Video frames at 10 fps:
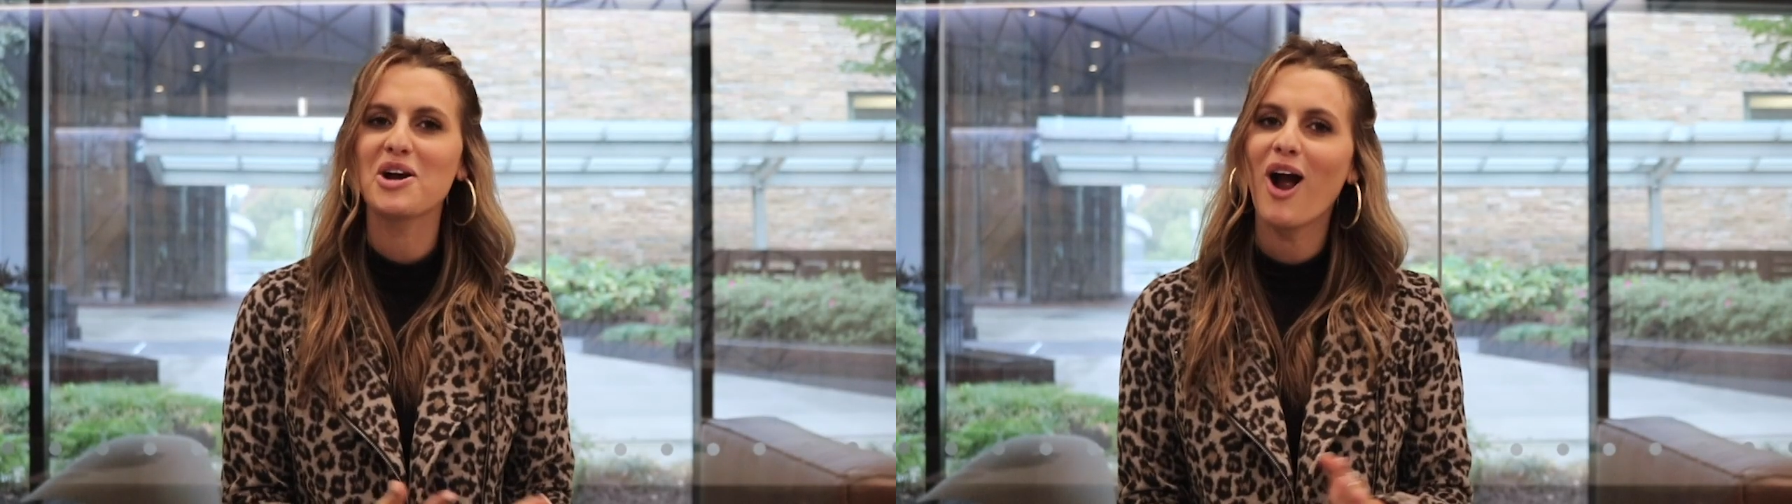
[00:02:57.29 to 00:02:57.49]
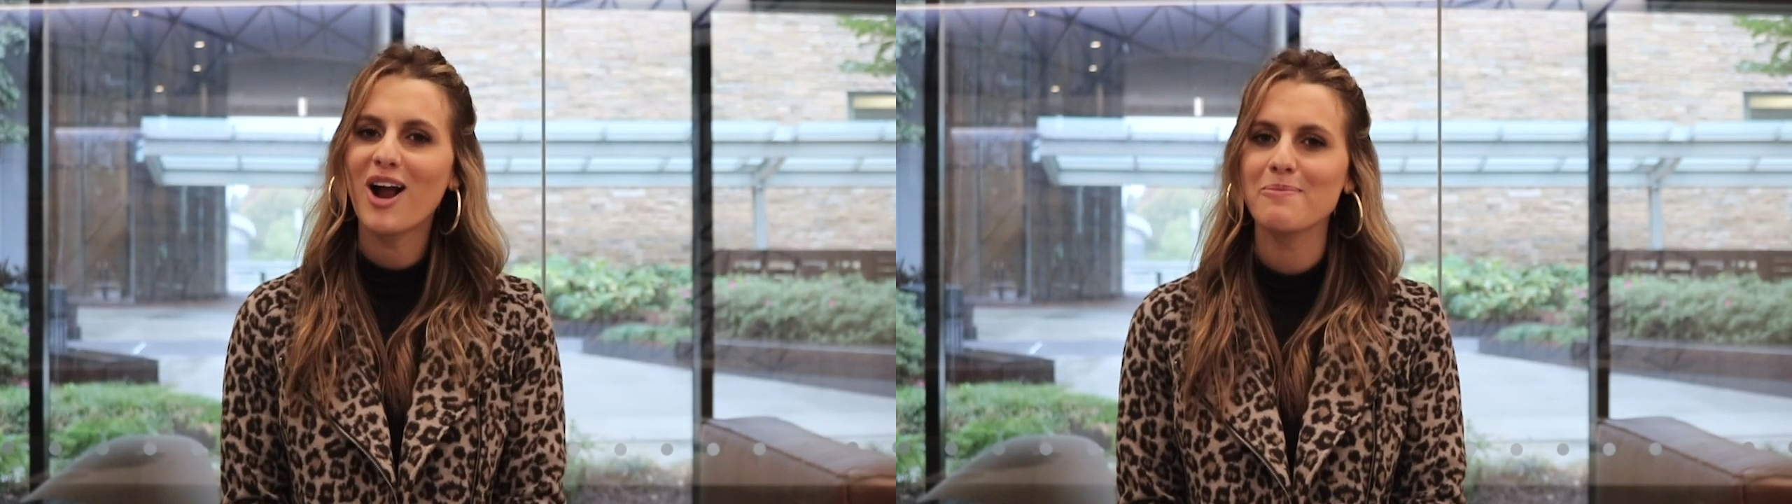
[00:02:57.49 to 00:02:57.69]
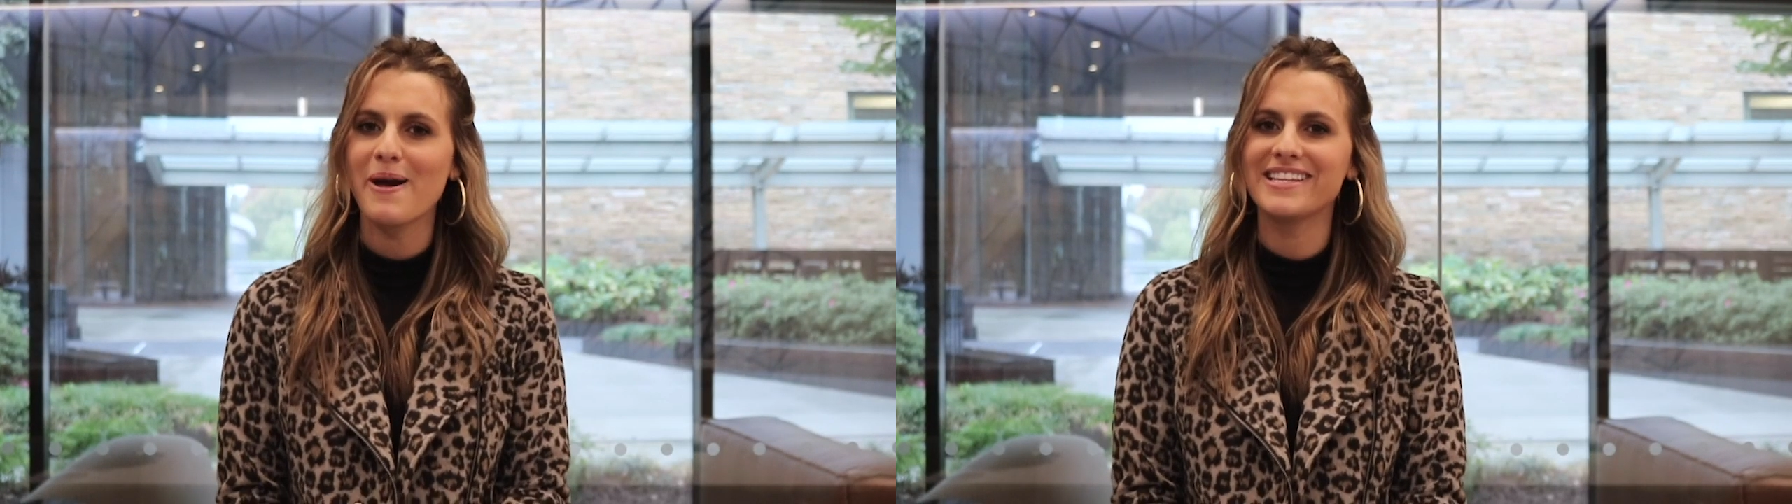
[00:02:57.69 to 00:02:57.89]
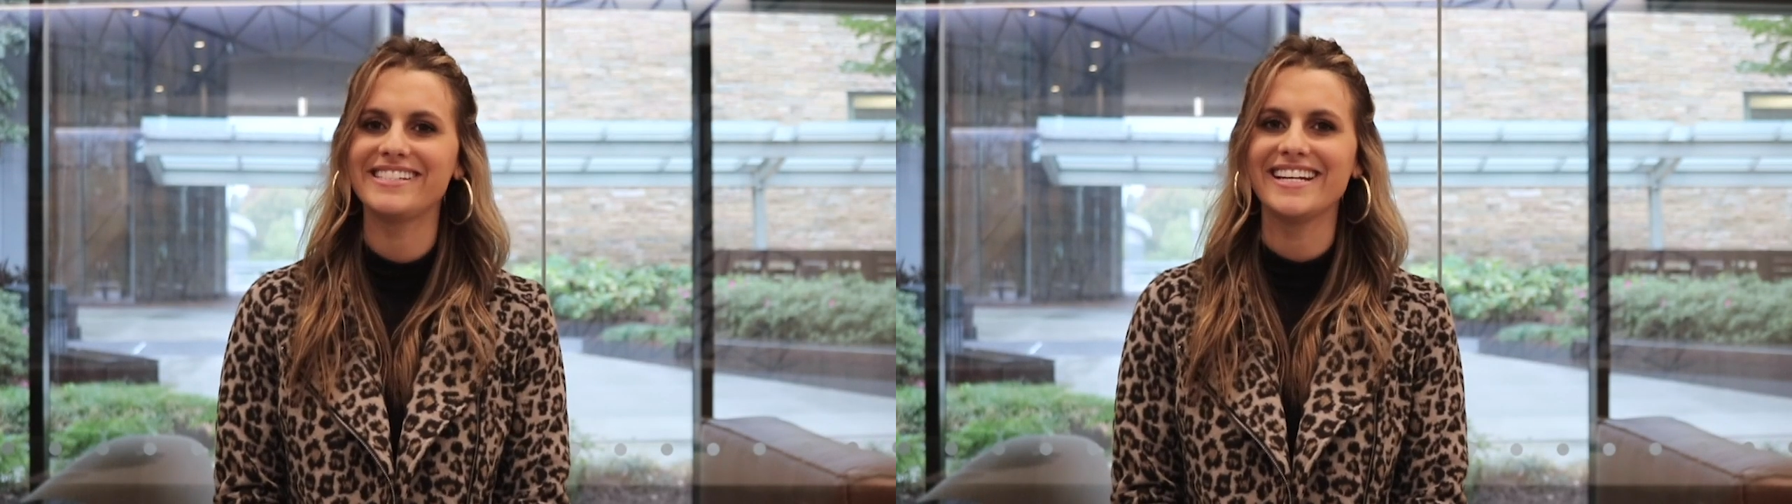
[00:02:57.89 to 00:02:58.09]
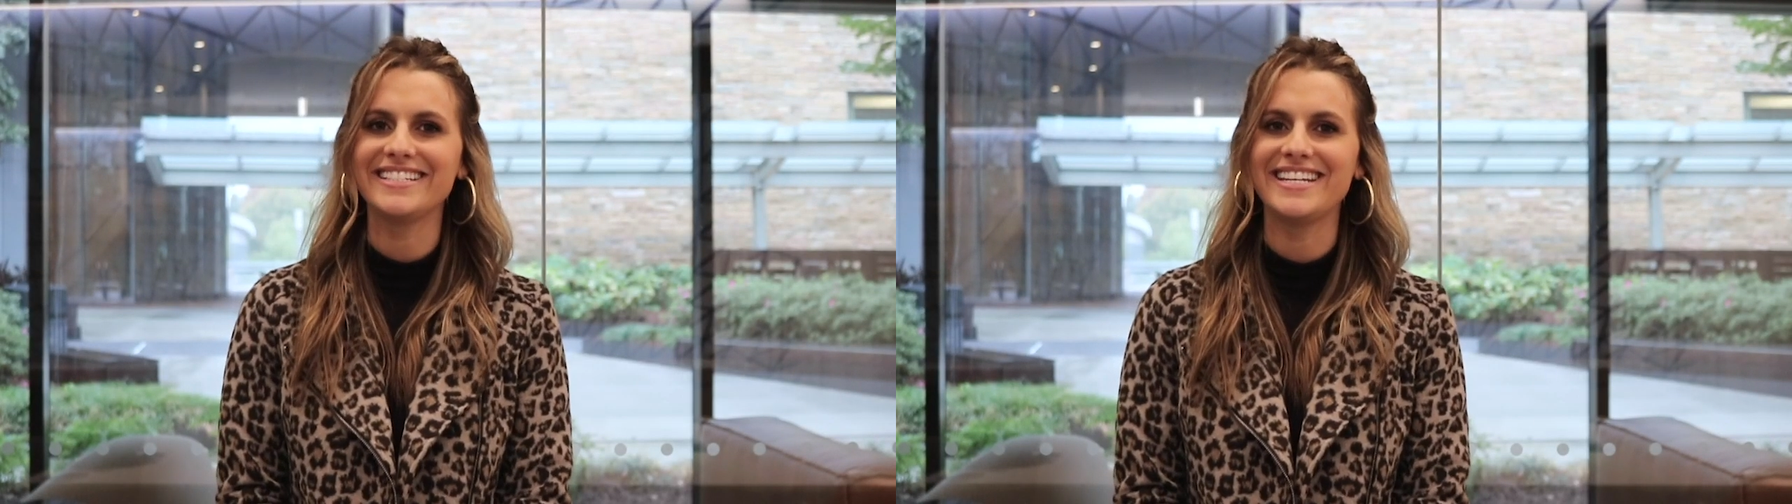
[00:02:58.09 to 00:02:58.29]
the current
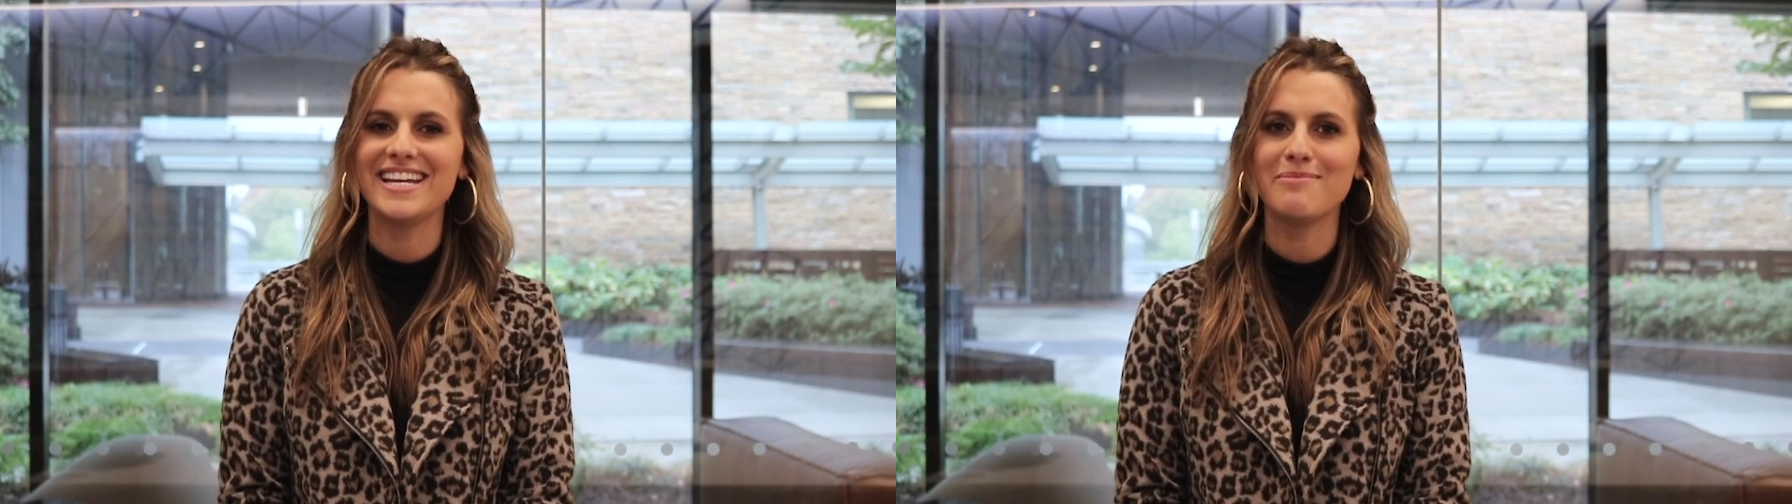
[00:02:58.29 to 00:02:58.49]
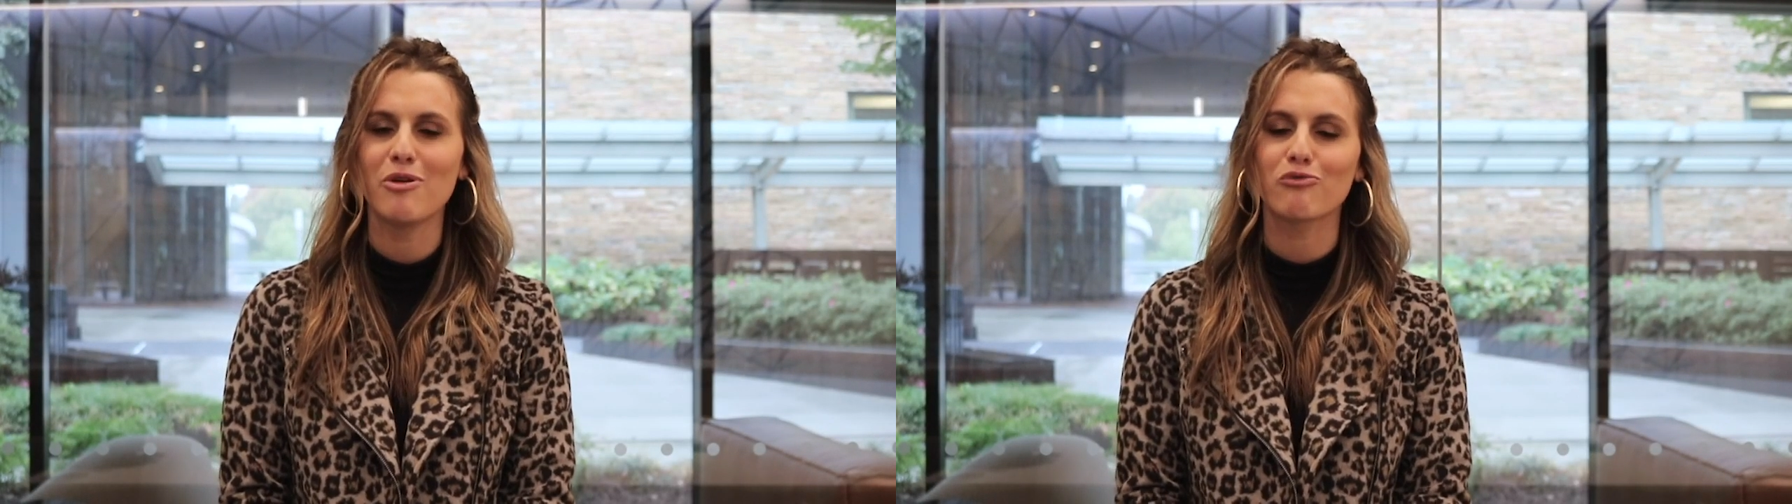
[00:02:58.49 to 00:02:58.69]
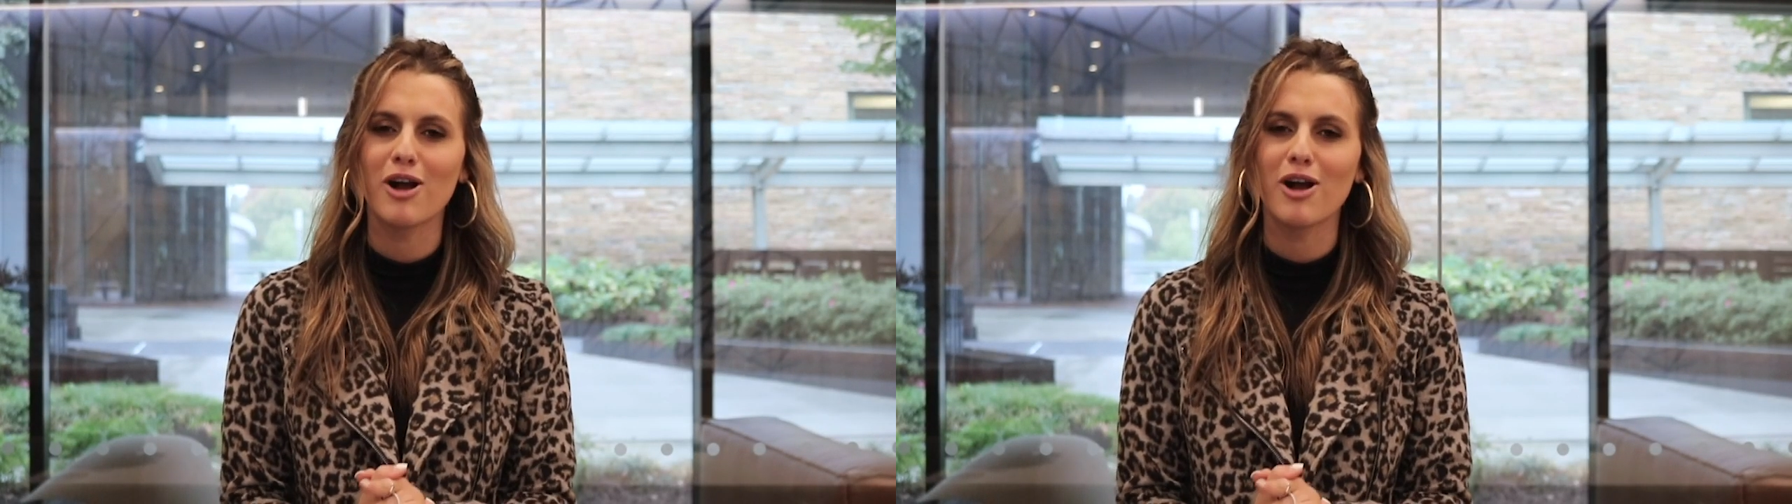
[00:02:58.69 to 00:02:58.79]
Penn State team,